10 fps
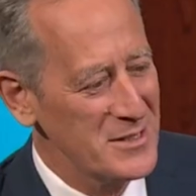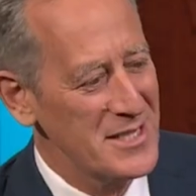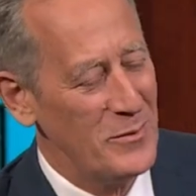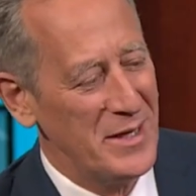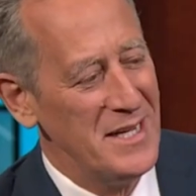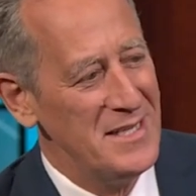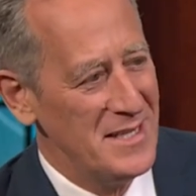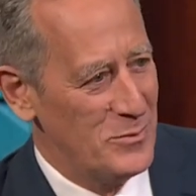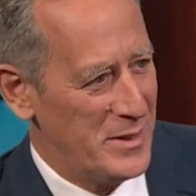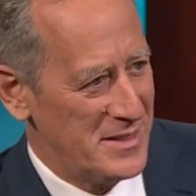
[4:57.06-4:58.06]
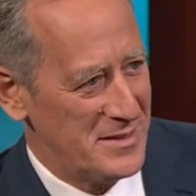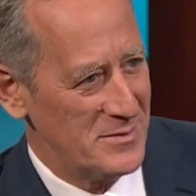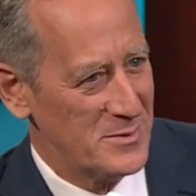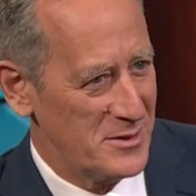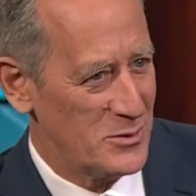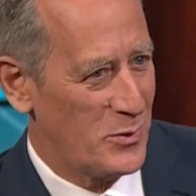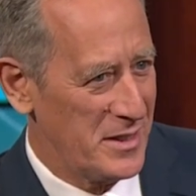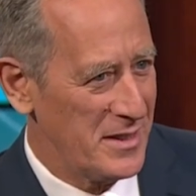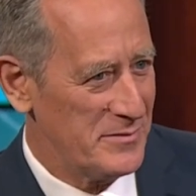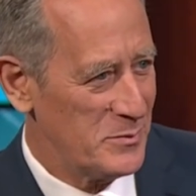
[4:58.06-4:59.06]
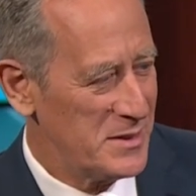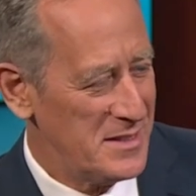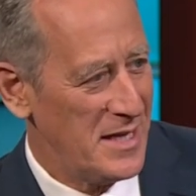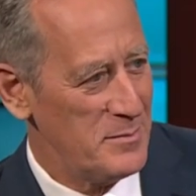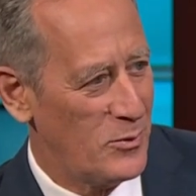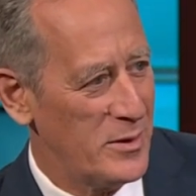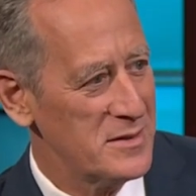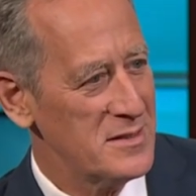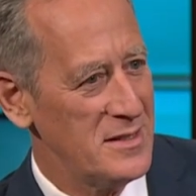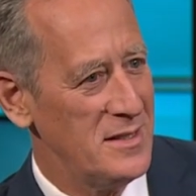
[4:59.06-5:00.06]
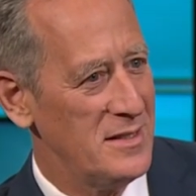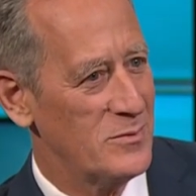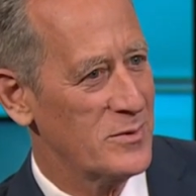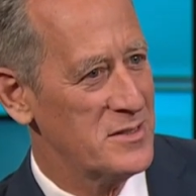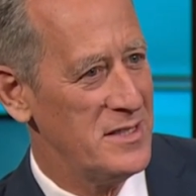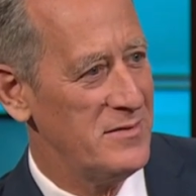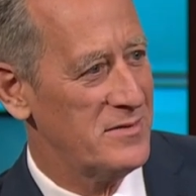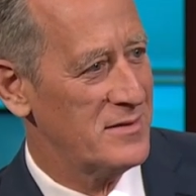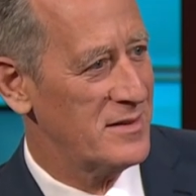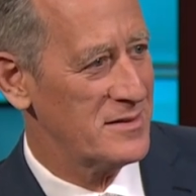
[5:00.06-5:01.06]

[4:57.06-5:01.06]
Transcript: say, when he did win in was it 2011 with D.A. Points, he received uh,